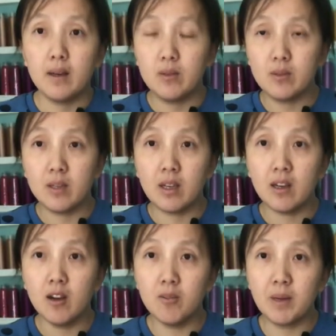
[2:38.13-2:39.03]
like
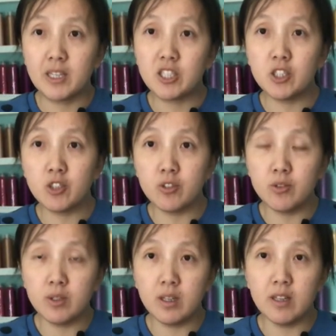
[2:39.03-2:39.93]
how my teacher
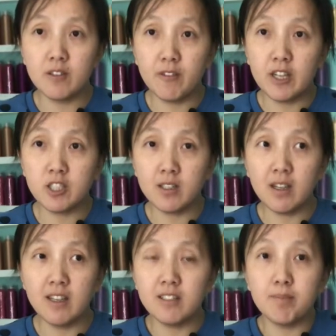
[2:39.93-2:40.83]
do it in the fashion
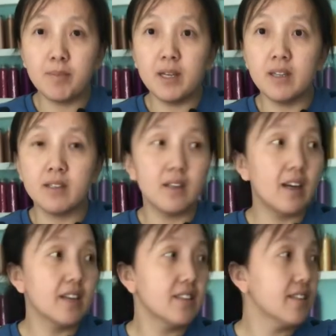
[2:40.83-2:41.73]
class, but
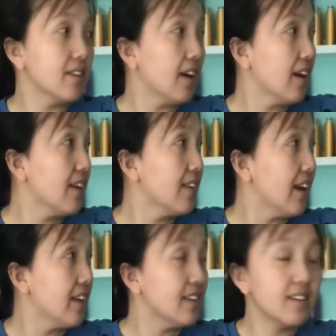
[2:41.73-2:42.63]
I decided
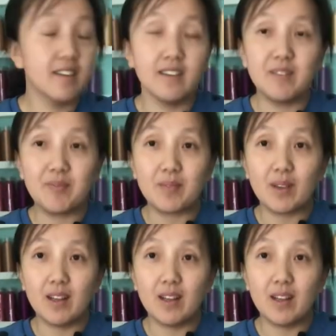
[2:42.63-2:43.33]
that I'm